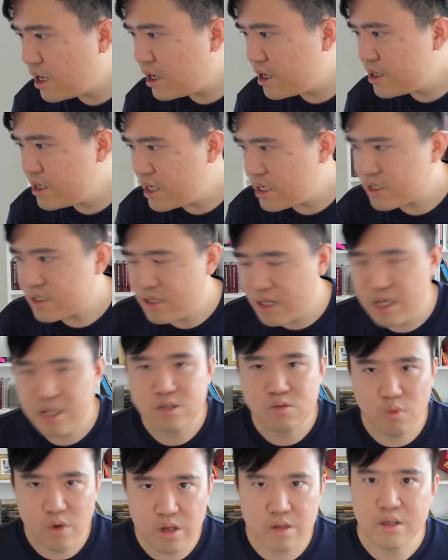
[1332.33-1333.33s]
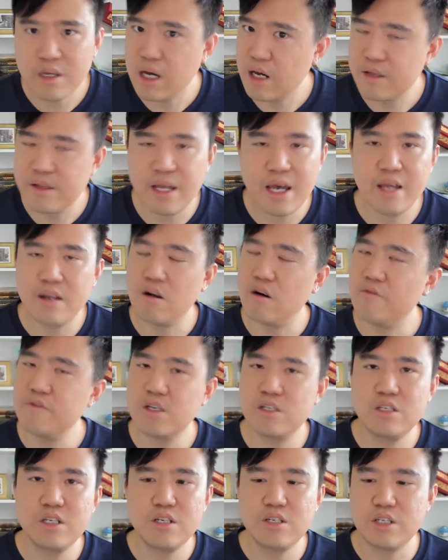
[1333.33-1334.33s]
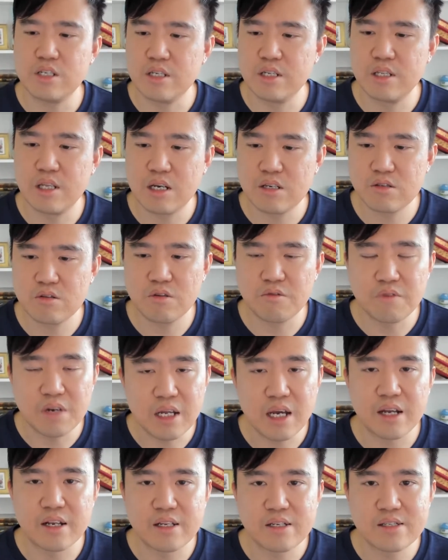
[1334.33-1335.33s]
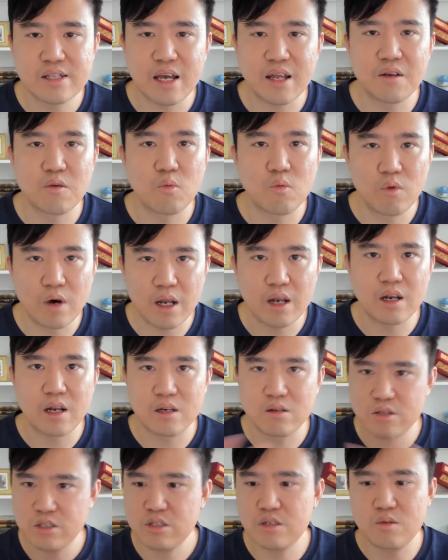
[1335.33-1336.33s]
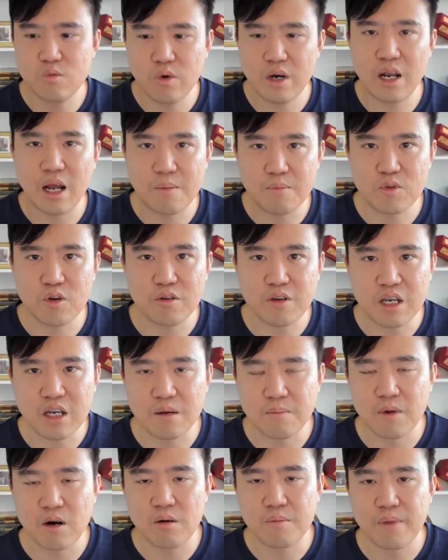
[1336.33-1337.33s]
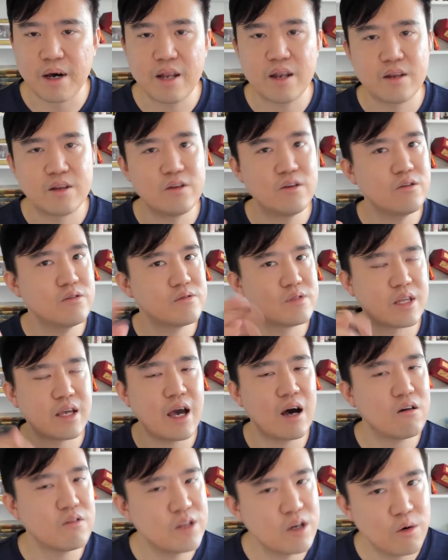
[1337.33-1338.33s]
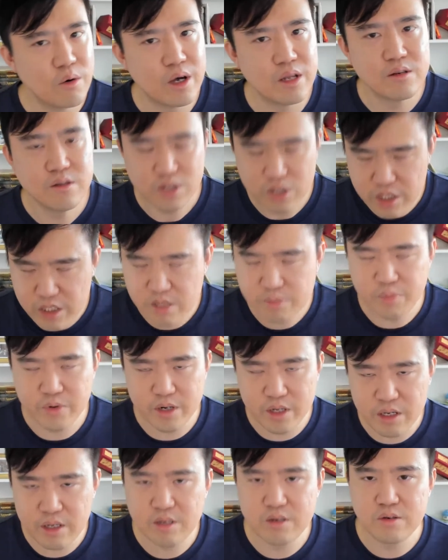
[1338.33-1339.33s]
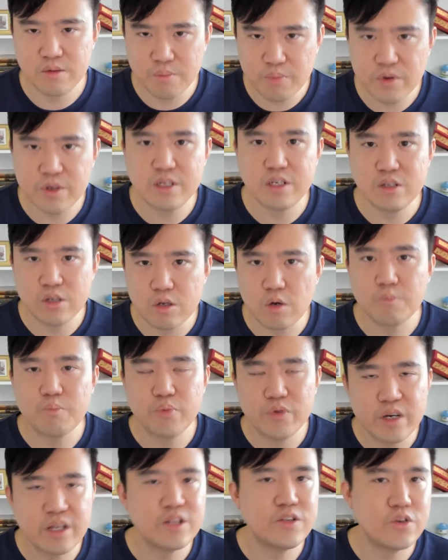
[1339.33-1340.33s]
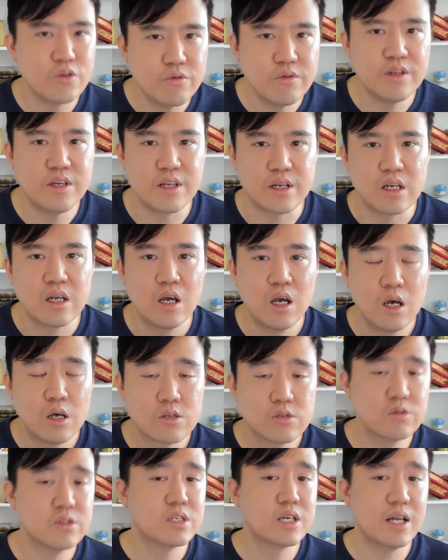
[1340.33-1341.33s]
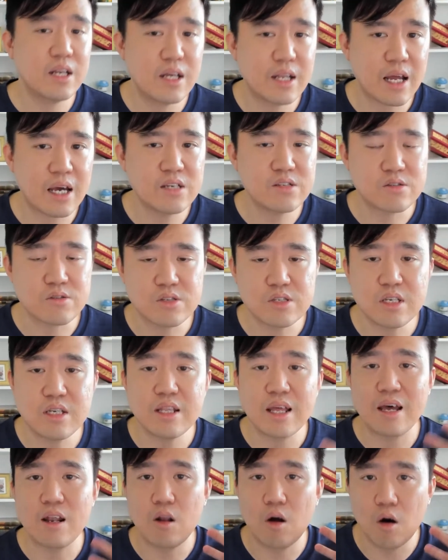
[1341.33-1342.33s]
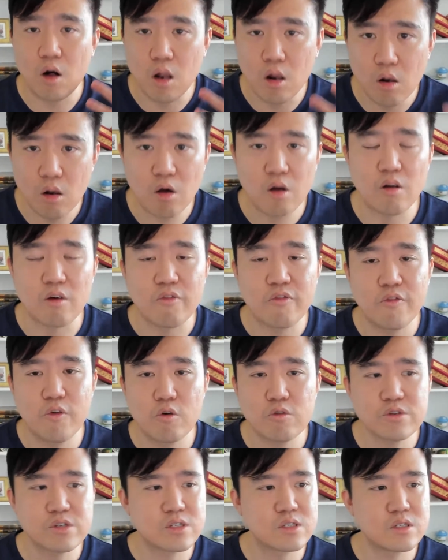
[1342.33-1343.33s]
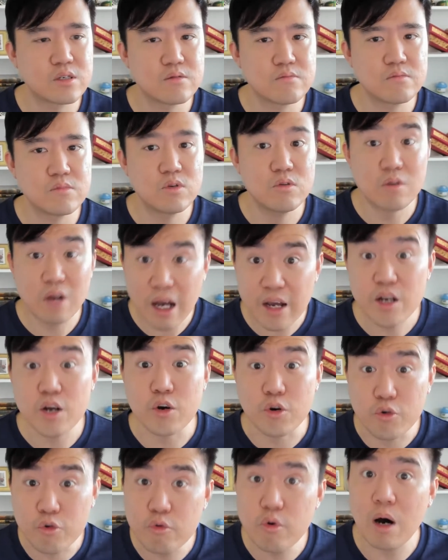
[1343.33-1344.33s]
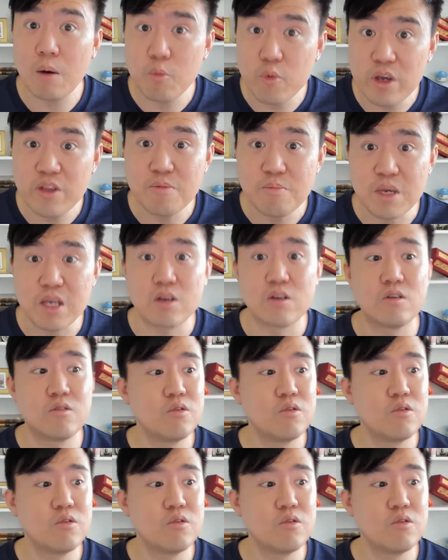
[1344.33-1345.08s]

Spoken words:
yes, Dad, obviously she does not really understand what I'm talking about. But the elder one, she's pretty tuned in. So it's kind of nice to see that a lot of folks, kind of grew up with me,